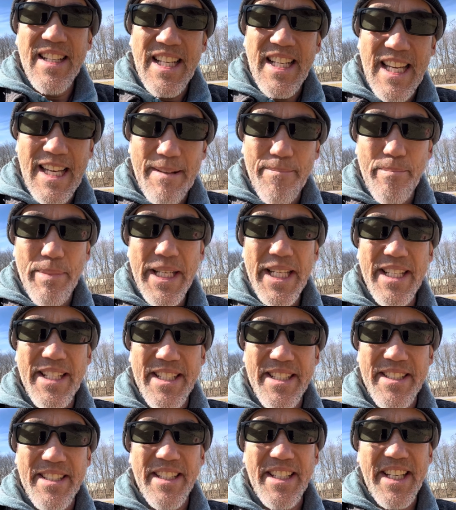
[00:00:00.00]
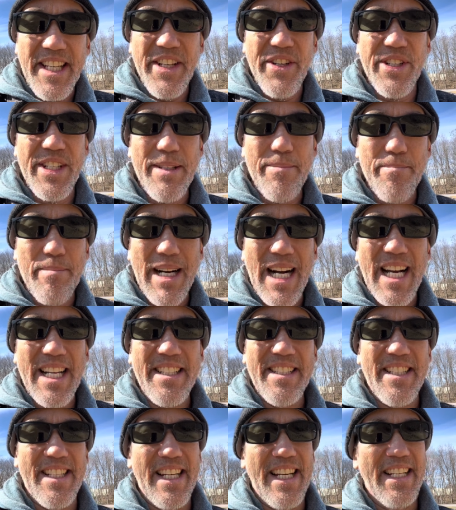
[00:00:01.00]
and being a security
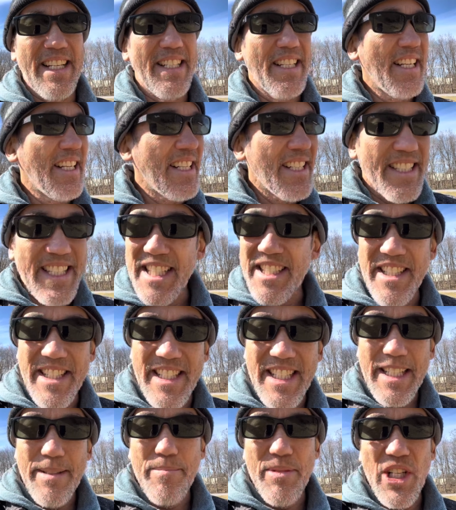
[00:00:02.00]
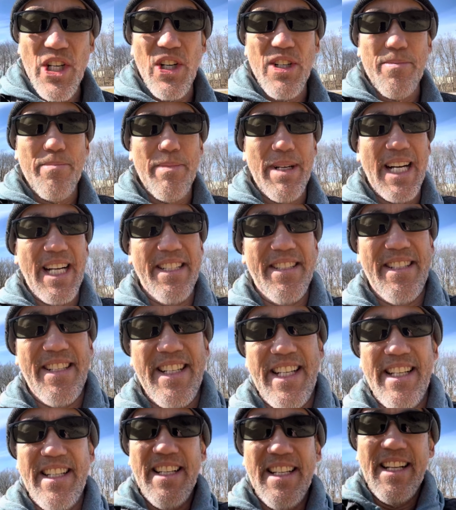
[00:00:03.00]
mindset, that sheepdog
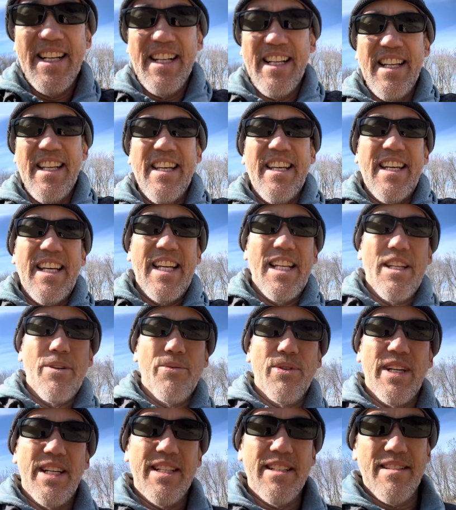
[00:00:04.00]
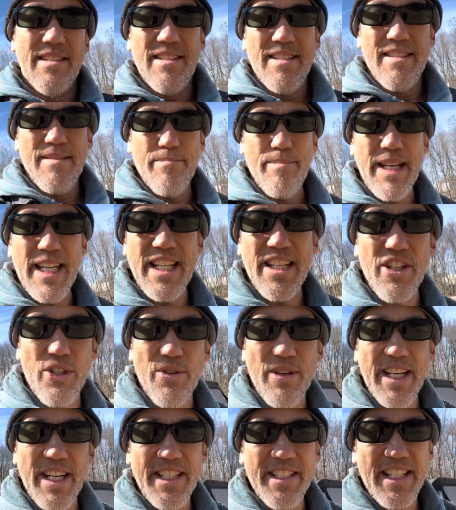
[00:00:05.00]
mindset. Anyways, make it a
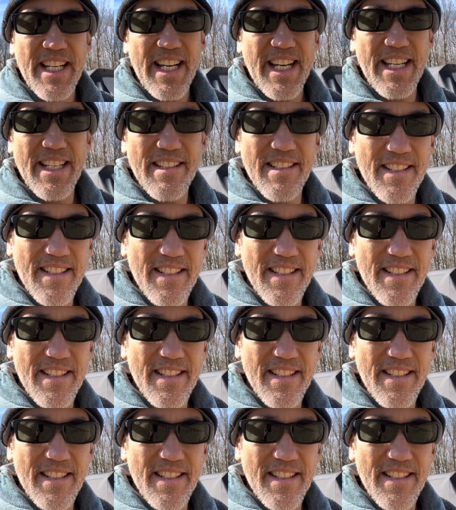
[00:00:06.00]
great day.